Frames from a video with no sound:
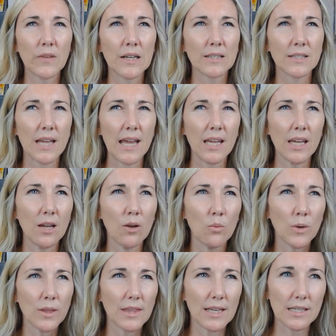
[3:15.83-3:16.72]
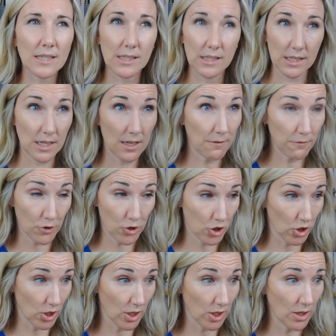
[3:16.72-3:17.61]
taking what they see for
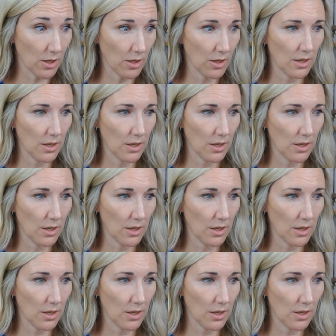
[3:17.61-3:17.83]
sure